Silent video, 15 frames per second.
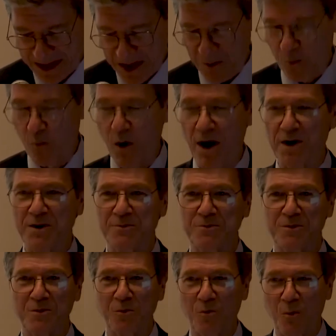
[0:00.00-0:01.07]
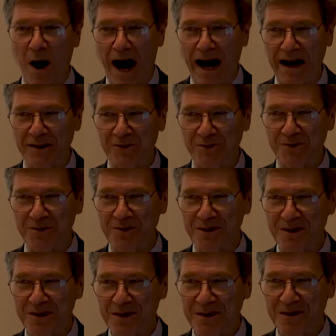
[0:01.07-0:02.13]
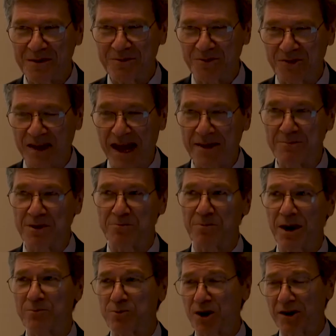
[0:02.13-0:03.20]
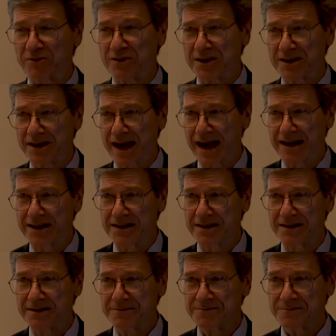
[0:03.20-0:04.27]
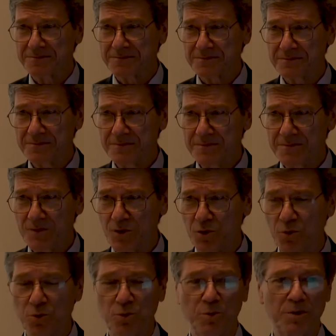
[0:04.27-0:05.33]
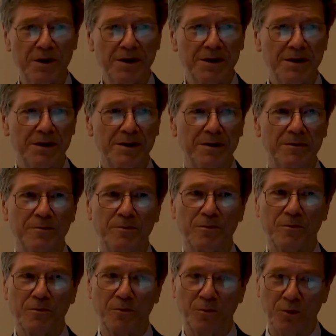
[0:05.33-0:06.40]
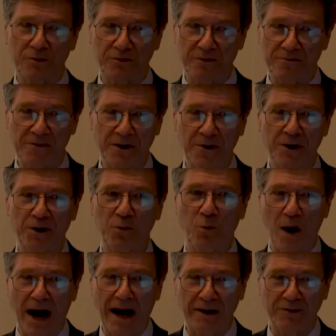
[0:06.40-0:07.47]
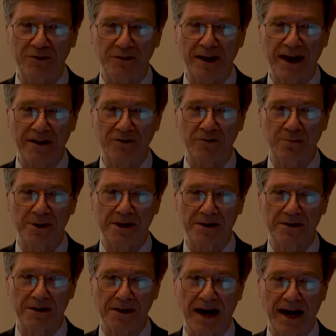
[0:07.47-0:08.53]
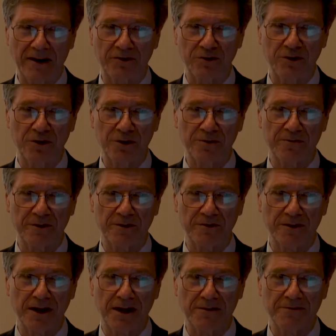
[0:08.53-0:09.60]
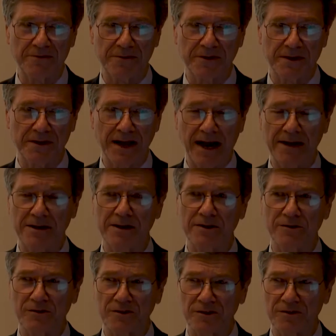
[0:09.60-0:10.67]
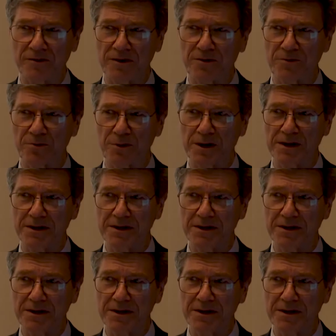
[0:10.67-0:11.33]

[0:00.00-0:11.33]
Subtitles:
one wise statement by President Kennedy, who was a very wise statesman in the last year of his life in 1963,